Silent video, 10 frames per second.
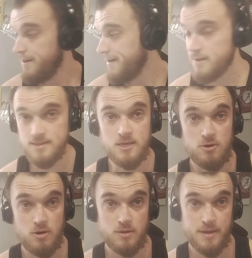I could sit
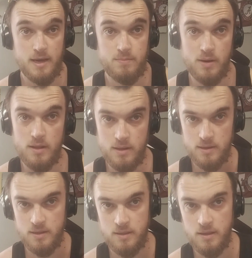here all day, but
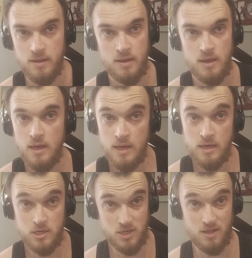
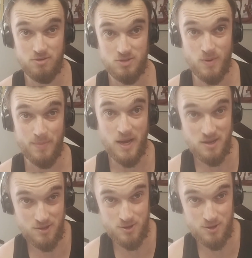still got the rest of my body to